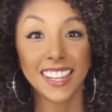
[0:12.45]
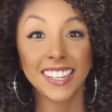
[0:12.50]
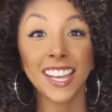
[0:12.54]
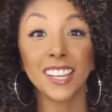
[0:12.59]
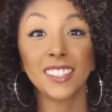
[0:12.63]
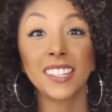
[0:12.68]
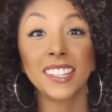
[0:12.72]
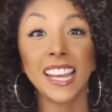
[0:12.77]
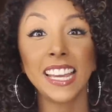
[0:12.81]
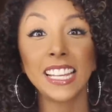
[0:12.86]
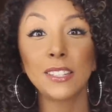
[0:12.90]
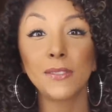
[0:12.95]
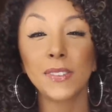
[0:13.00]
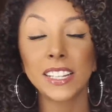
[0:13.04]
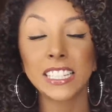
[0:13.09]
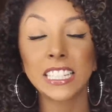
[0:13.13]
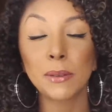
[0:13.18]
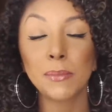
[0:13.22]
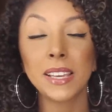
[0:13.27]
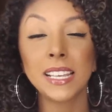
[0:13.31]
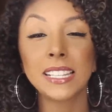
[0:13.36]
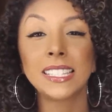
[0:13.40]
Now today's
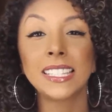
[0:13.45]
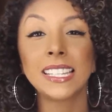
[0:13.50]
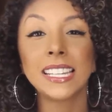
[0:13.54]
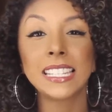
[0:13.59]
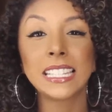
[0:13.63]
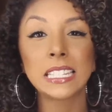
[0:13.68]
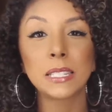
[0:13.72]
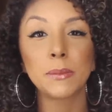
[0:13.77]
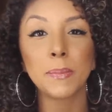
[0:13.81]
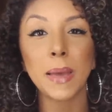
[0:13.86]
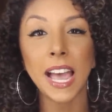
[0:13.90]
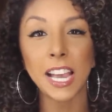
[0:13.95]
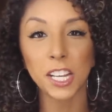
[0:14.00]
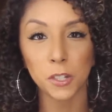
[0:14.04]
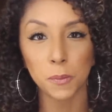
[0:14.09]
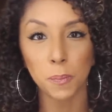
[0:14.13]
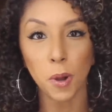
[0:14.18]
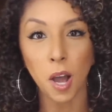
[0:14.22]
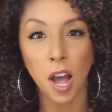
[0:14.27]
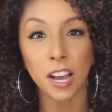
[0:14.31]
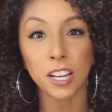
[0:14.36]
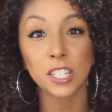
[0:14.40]
victim is the
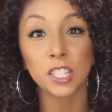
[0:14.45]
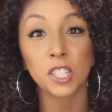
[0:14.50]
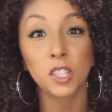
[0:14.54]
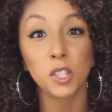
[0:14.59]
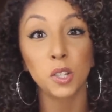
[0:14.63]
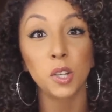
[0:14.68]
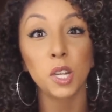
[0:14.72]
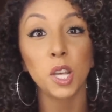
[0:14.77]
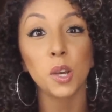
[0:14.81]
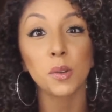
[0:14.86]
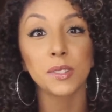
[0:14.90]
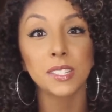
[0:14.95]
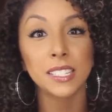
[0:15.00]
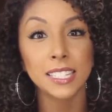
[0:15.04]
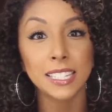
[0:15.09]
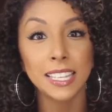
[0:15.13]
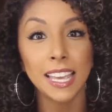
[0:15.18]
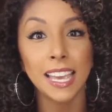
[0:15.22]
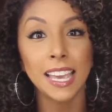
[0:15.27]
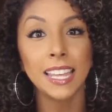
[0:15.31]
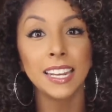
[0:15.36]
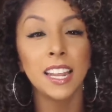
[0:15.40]
Smashbox Studio
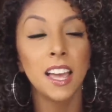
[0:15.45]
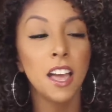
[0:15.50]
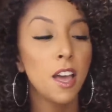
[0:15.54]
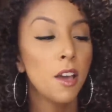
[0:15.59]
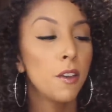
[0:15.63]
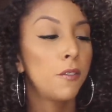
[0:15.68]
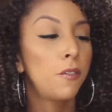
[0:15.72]
Skin